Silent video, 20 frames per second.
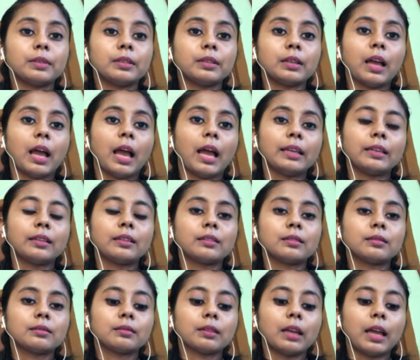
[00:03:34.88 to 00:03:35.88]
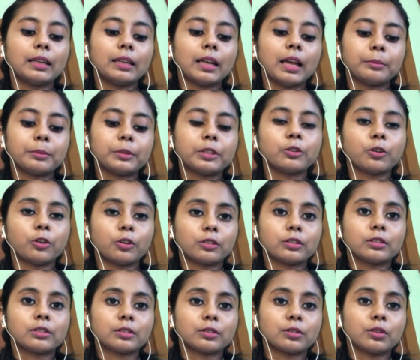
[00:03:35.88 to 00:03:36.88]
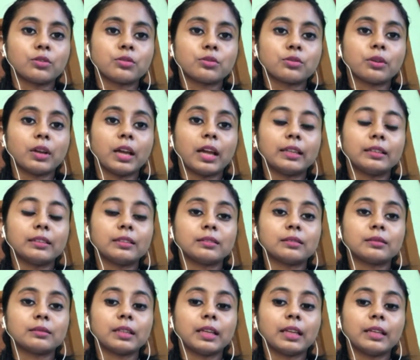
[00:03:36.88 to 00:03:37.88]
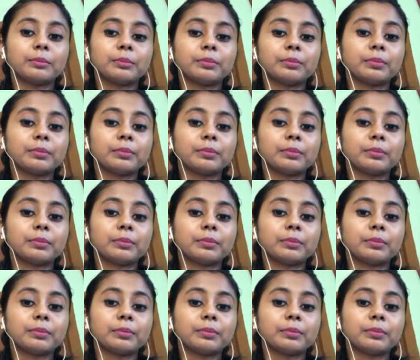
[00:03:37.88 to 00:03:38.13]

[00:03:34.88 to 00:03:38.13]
I'm a doctor also, and like